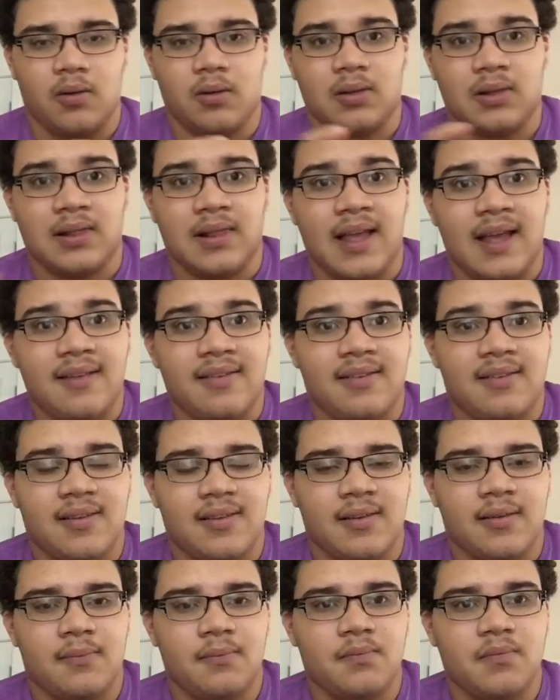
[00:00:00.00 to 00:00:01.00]

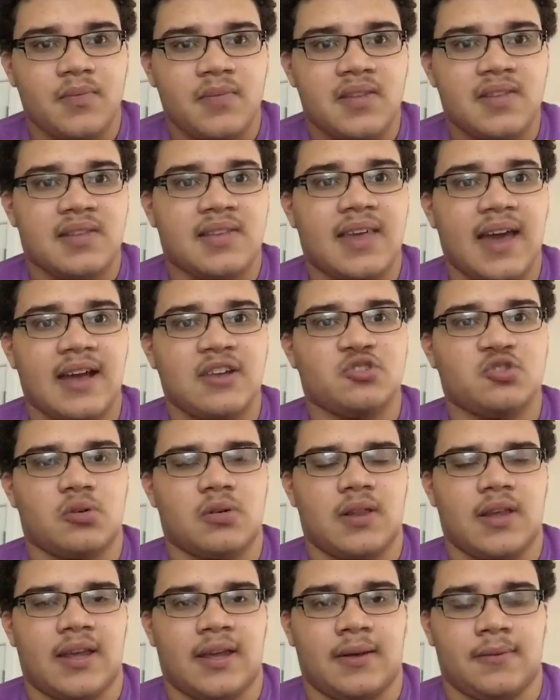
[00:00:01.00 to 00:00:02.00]
less
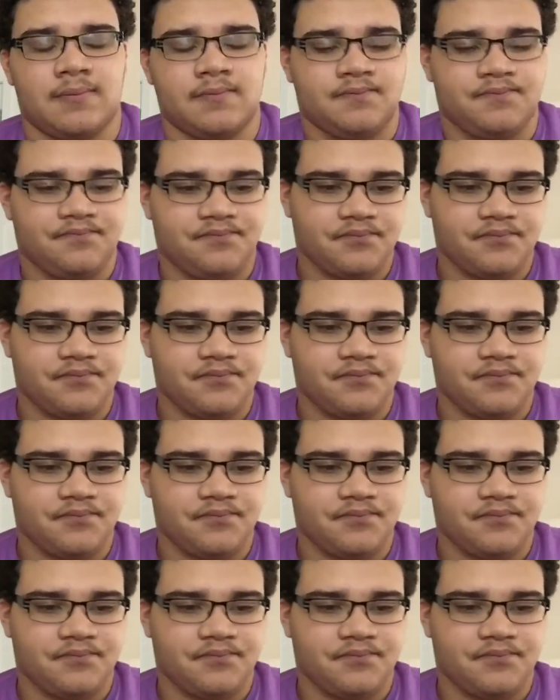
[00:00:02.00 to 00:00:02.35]
scheduling.